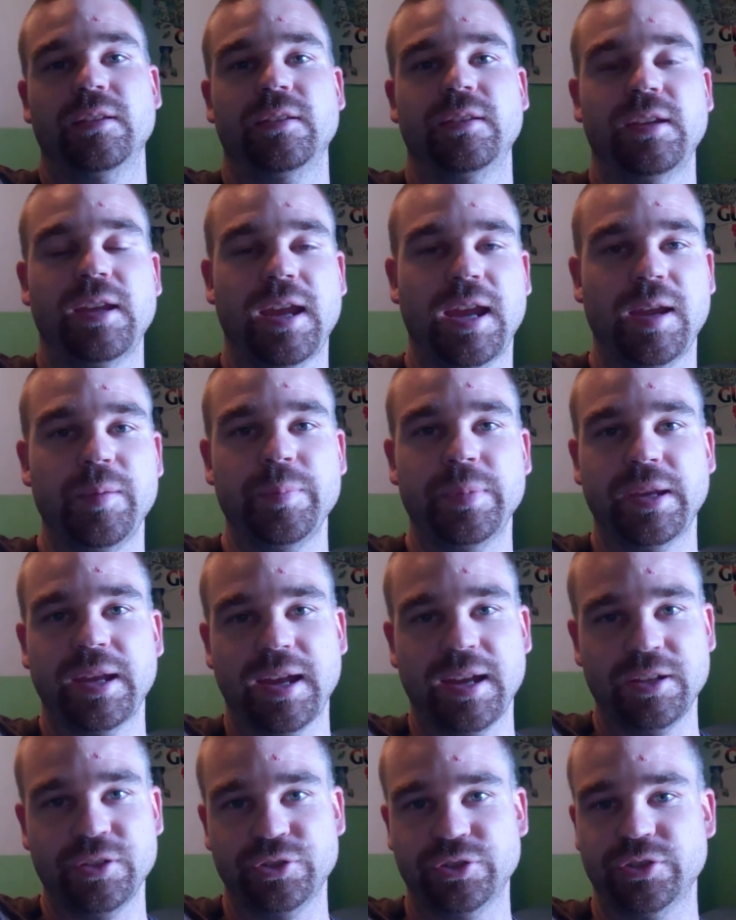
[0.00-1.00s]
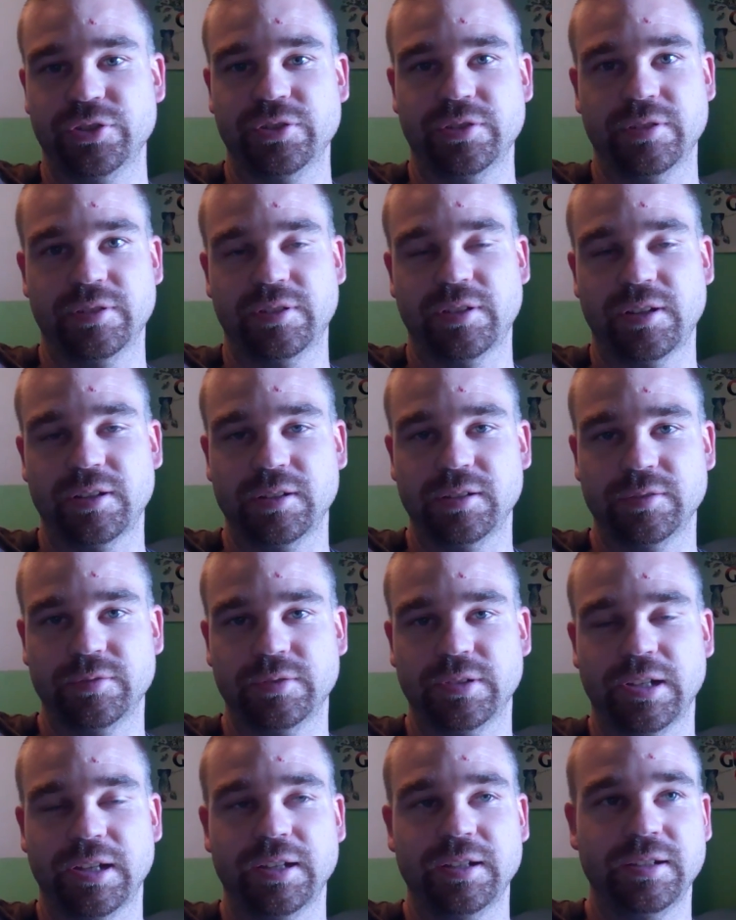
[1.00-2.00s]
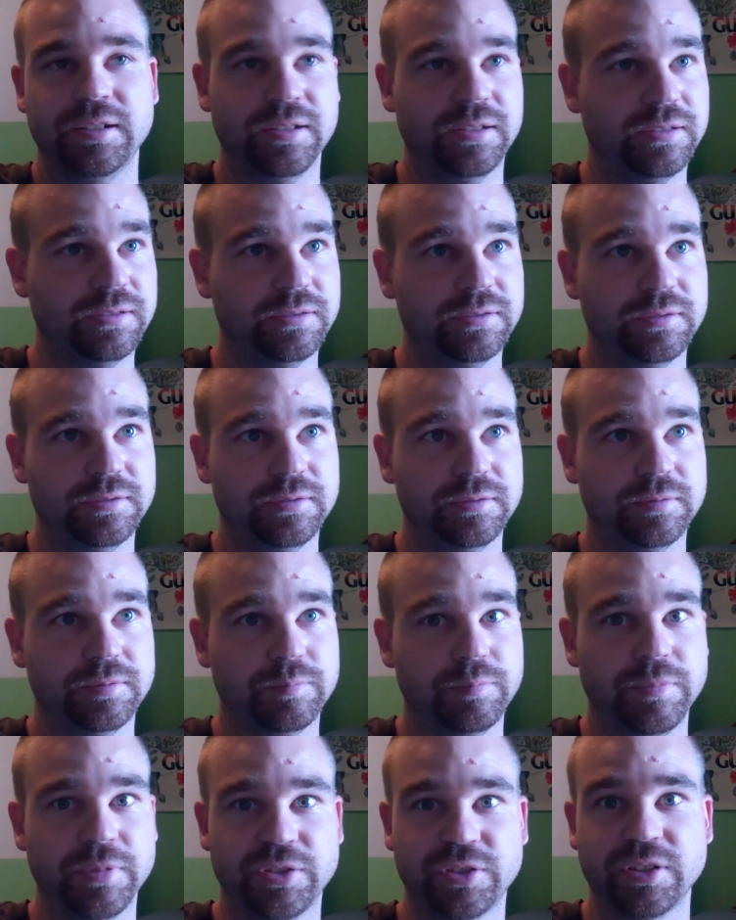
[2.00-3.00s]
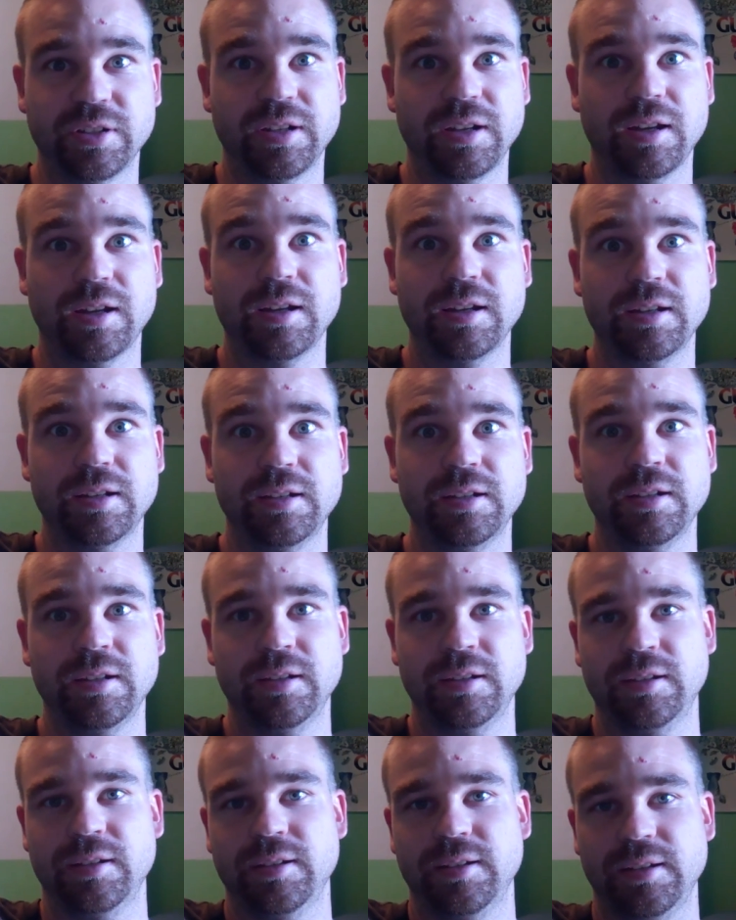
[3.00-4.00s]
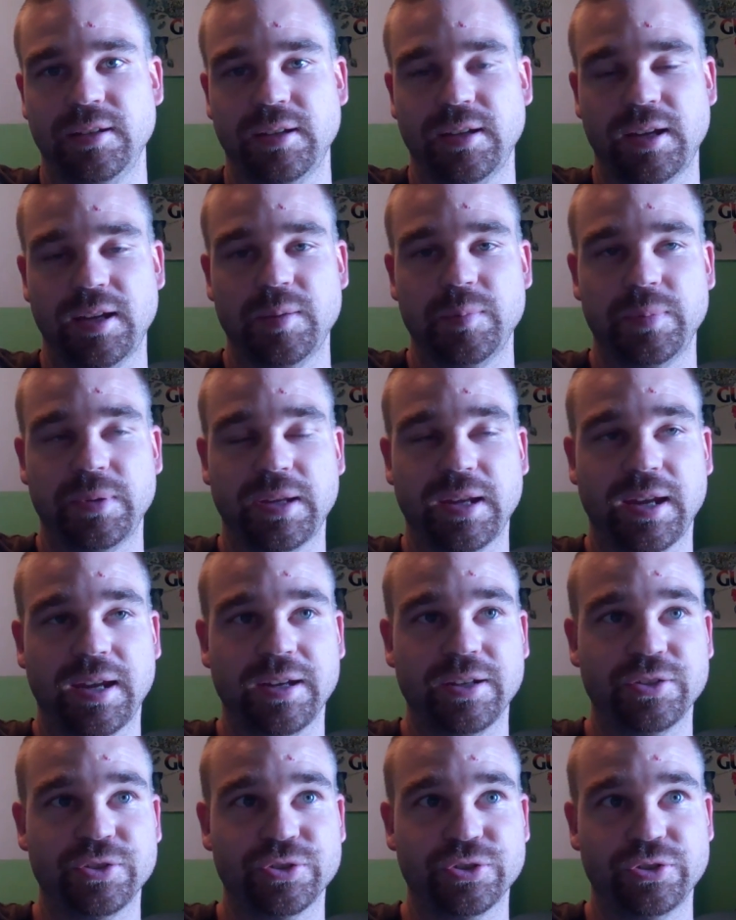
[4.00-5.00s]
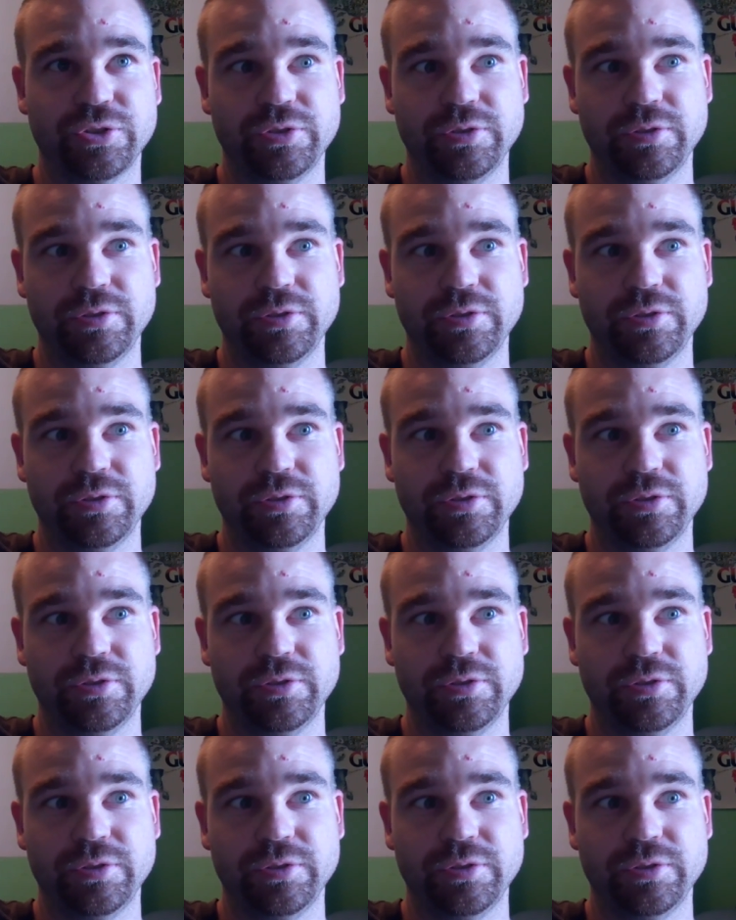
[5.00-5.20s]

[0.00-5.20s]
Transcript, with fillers: the ape cache, the Tunnel of Light, Mission 9 ape cache,